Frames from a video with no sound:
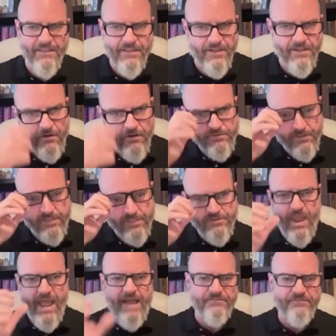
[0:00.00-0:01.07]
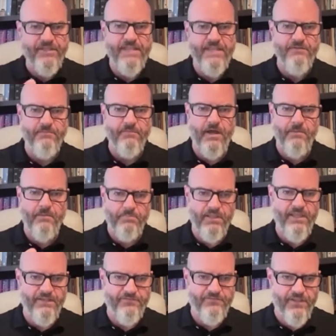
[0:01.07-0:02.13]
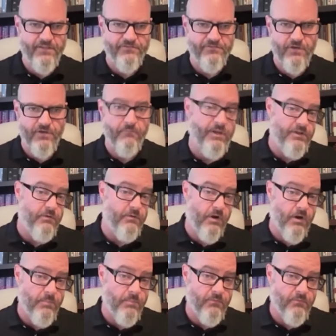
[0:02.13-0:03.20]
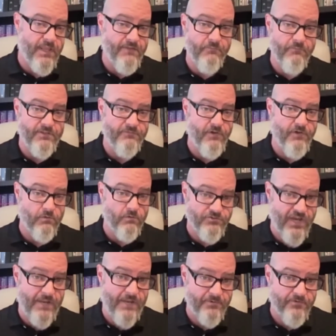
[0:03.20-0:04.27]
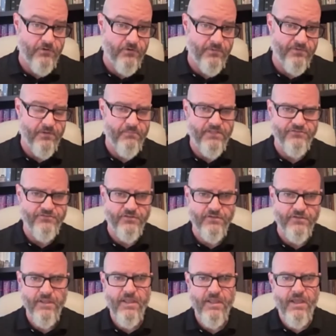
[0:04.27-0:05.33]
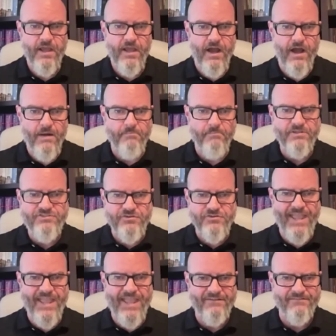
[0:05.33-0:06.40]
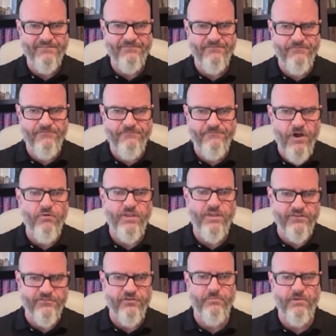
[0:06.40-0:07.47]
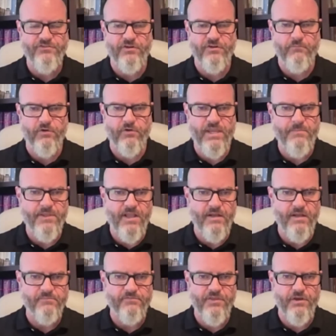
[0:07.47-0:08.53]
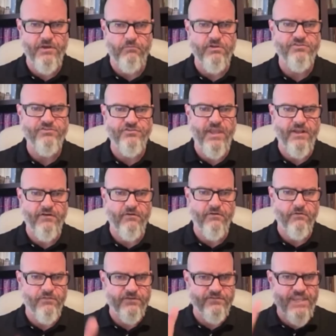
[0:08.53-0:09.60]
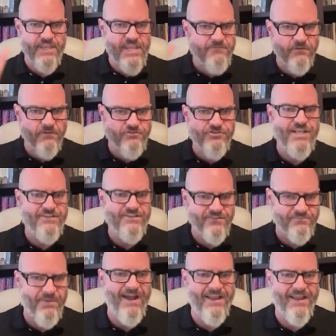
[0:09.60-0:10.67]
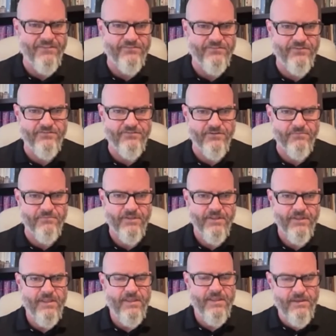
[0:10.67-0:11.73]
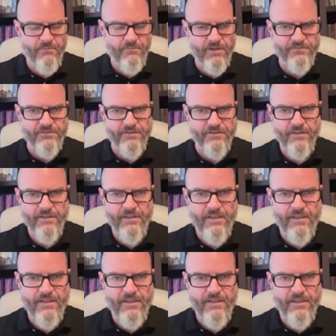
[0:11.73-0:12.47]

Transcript: You know, it's like you have to give him a place in history, do in our book. We get we devote a whole chapter to him, as I mentioned. Um, but you can't focus so much on him where he becomes the originator or this evil genius behind the system. He wasn't.